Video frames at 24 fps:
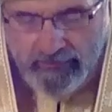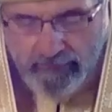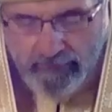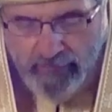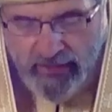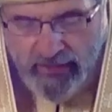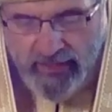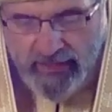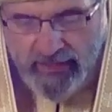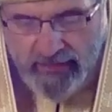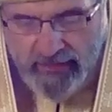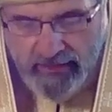and
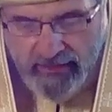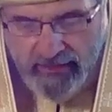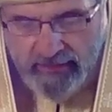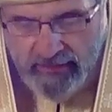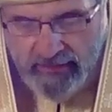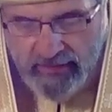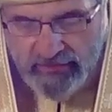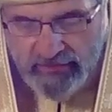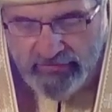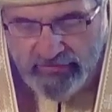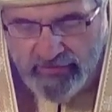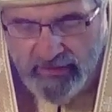abide
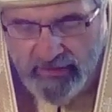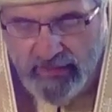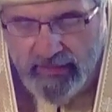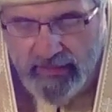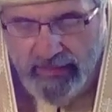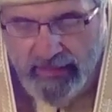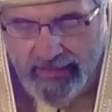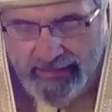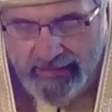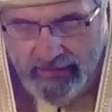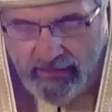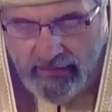in
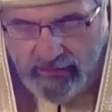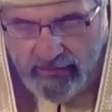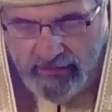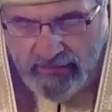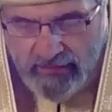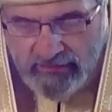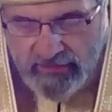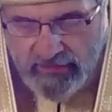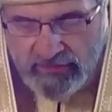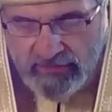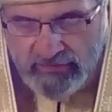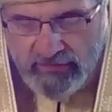us and
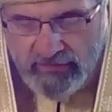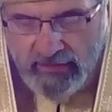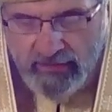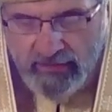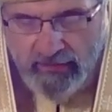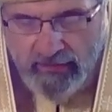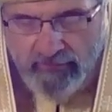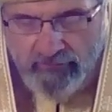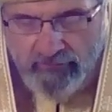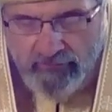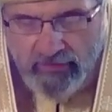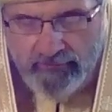cleanse us
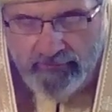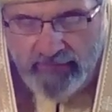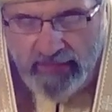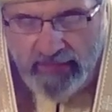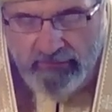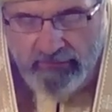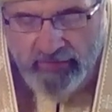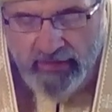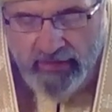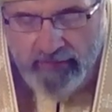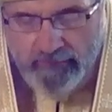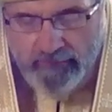from
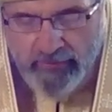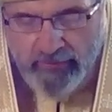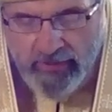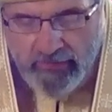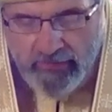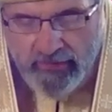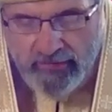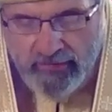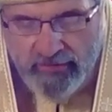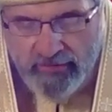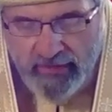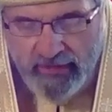every
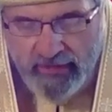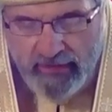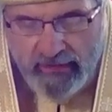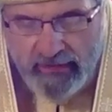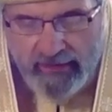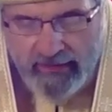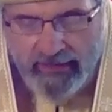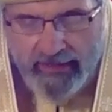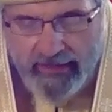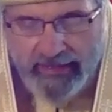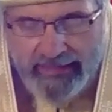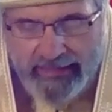impurity
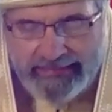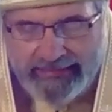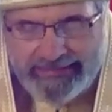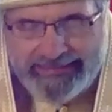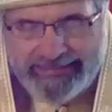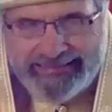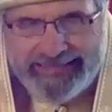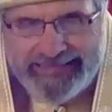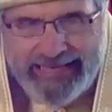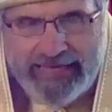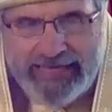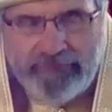and
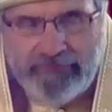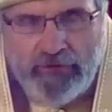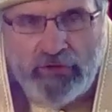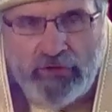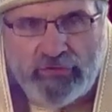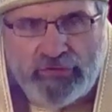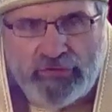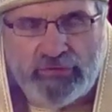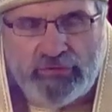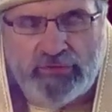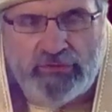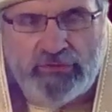save
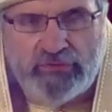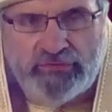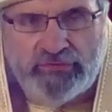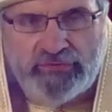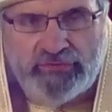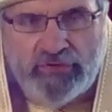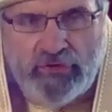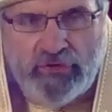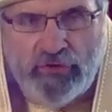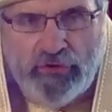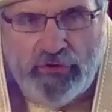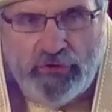our
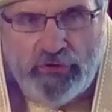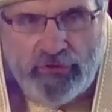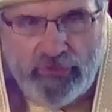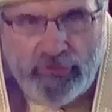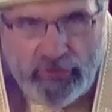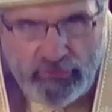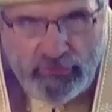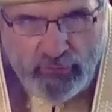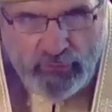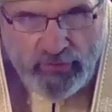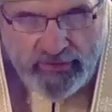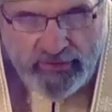souls a
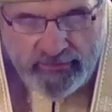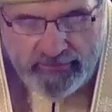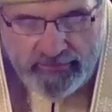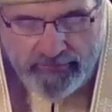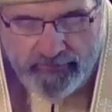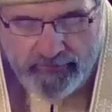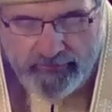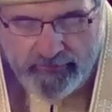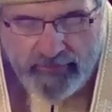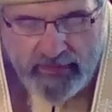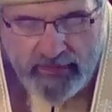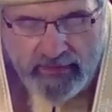good one.
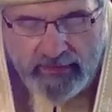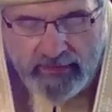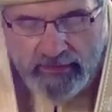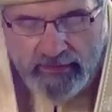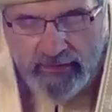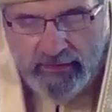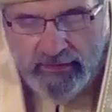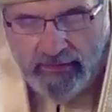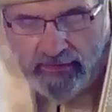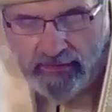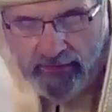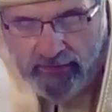
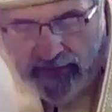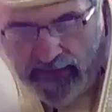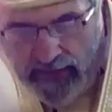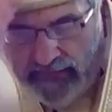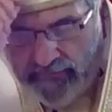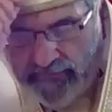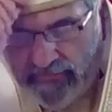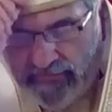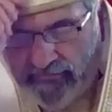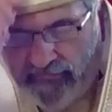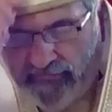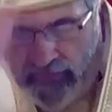In the
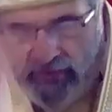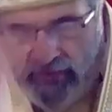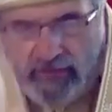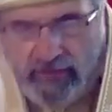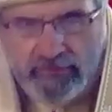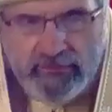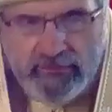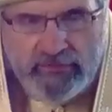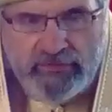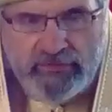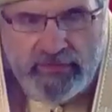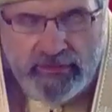name of the
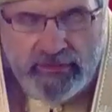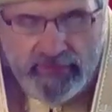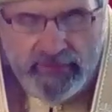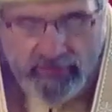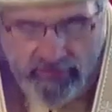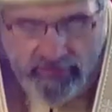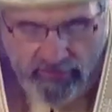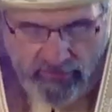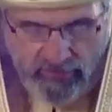Father, Son,